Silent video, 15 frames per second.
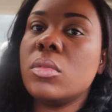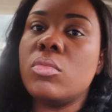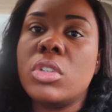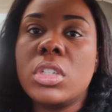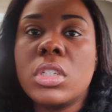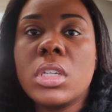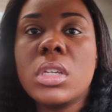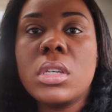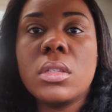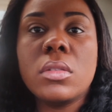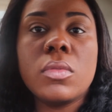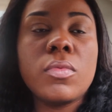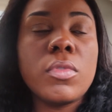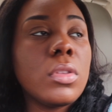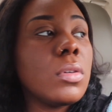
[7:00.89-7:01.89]
machines
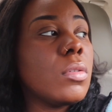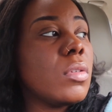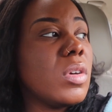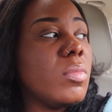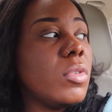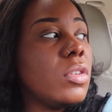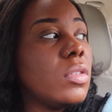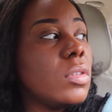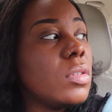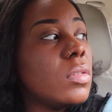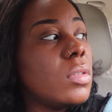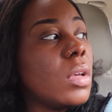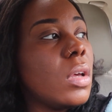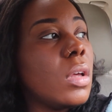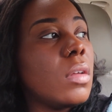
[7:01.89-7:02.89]
the creamers and
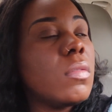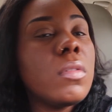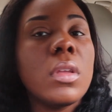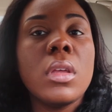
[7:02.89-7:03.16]
stuff,